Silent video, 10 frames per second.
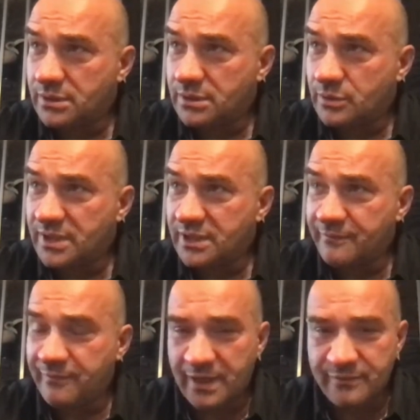
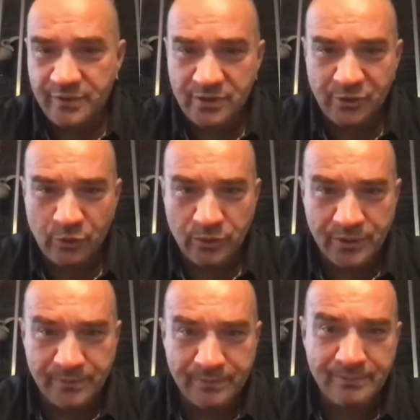25 years
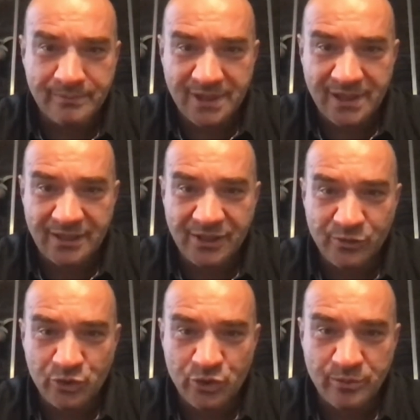older than I should